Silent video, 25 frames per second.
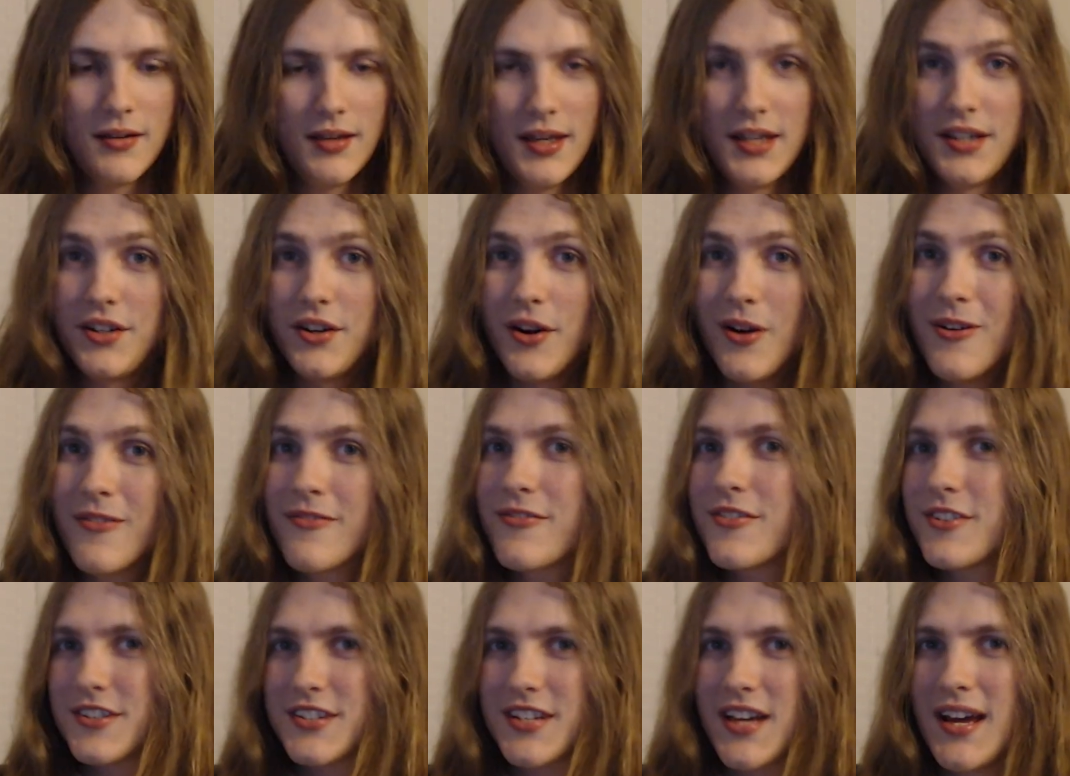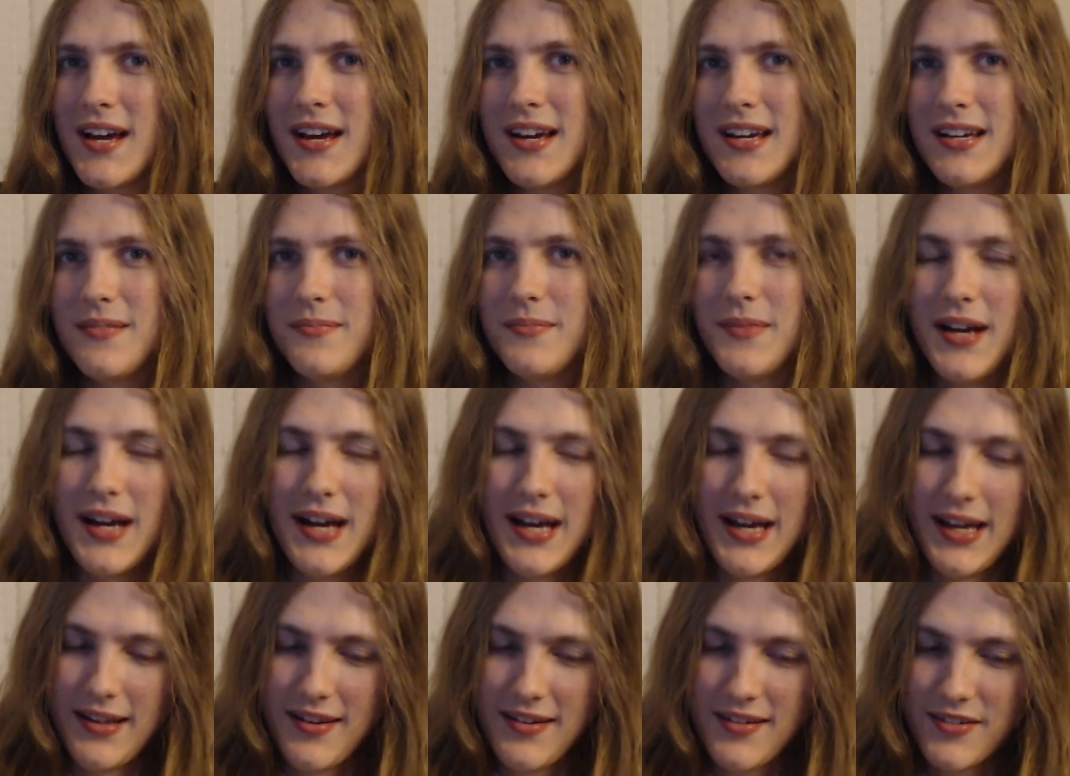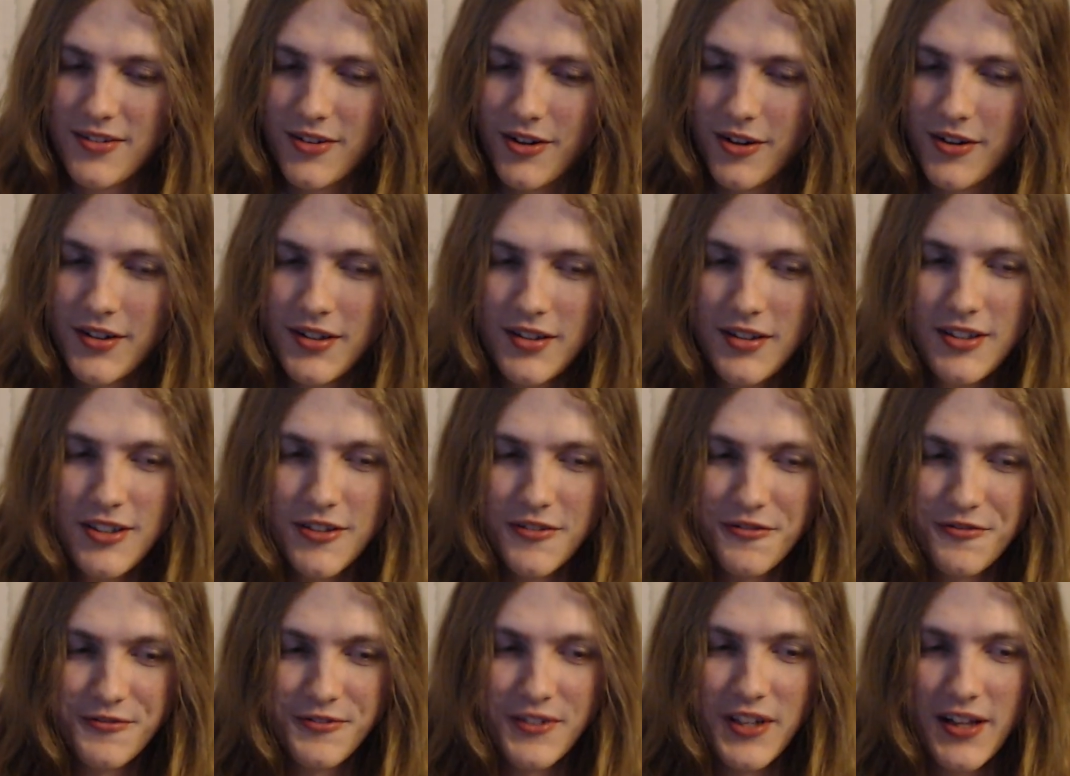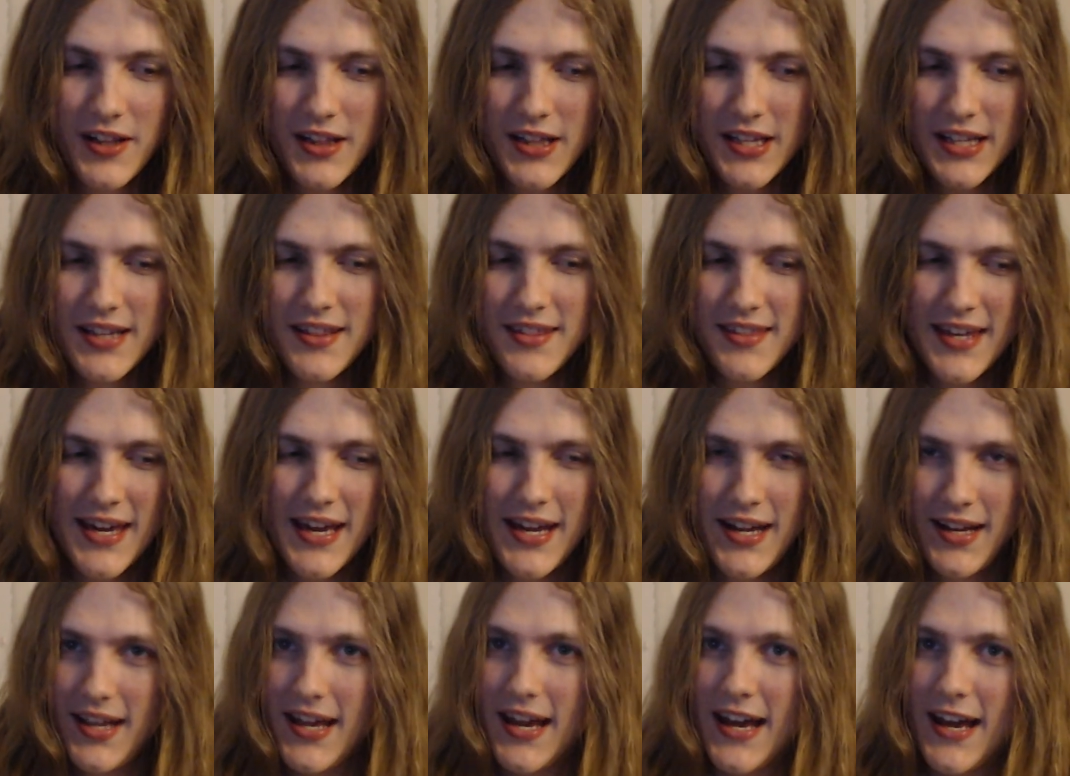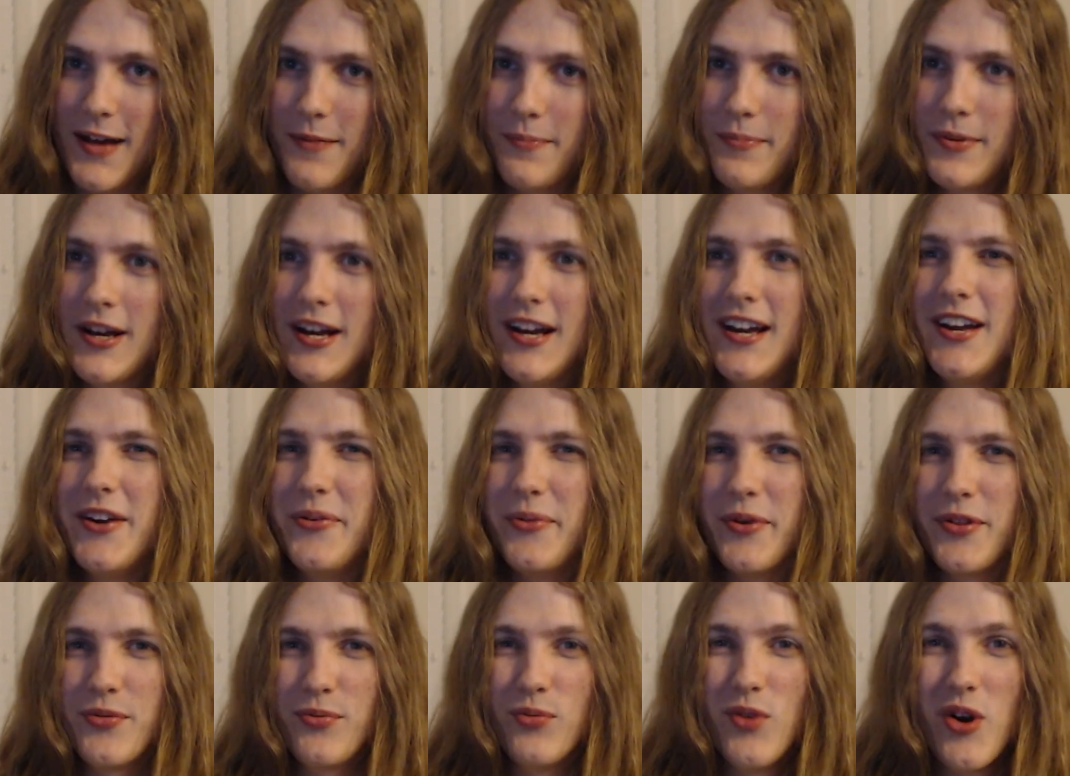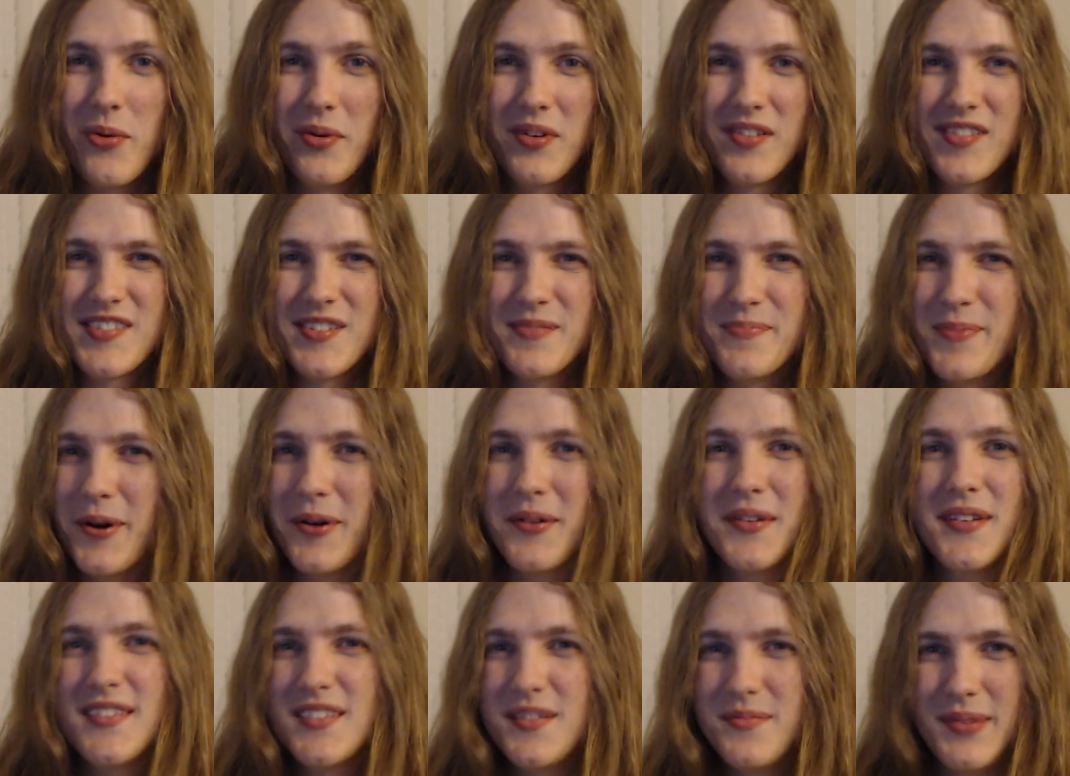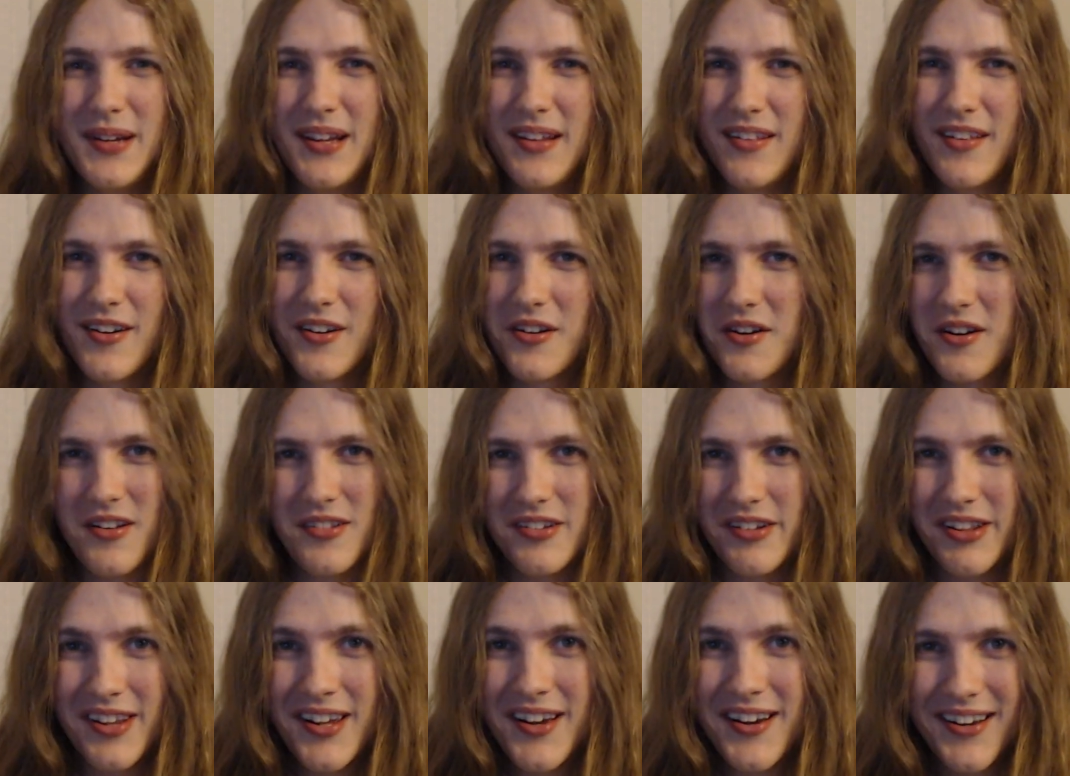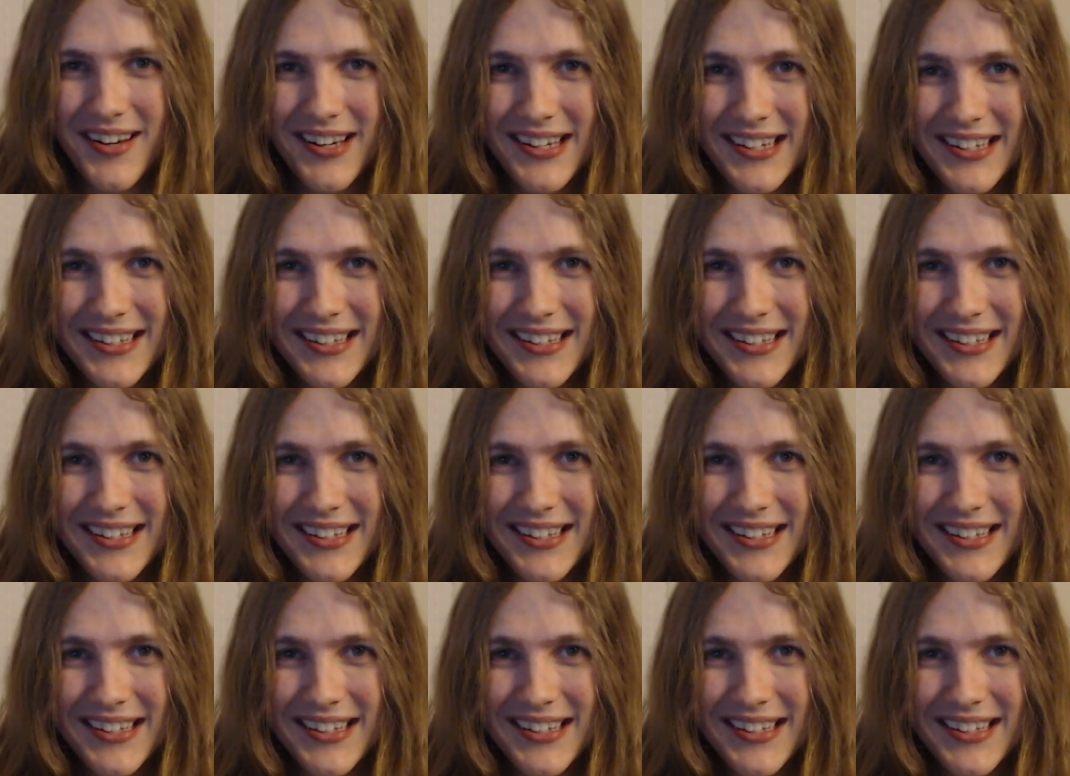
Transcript: And over time, I started to fill in that gap with what was supposed to be there all along.